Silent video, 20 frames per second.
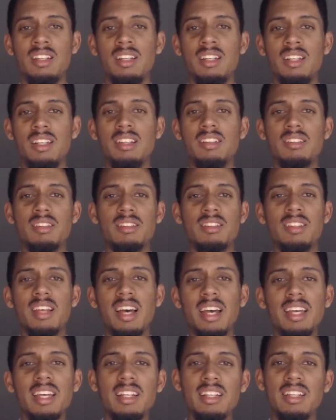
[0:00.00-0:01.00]
in
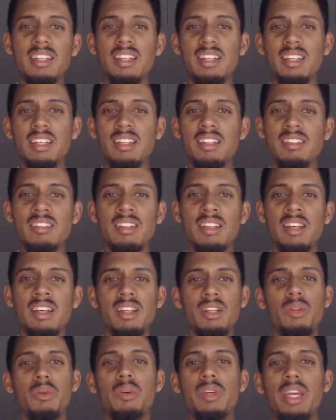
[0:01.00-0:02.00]
society, is
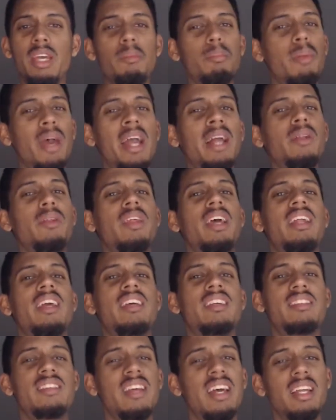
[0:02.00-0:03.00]
to get back to that
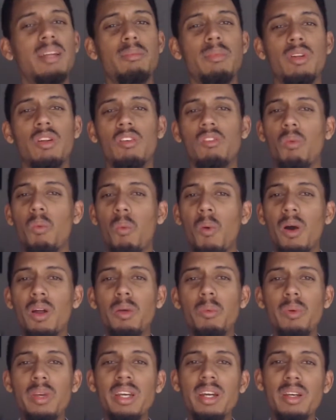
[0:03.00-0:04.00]
excitement of, what are
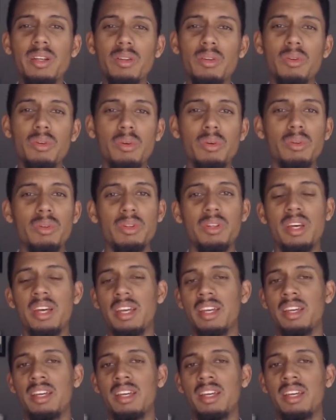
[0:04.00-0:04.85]
we going to do today?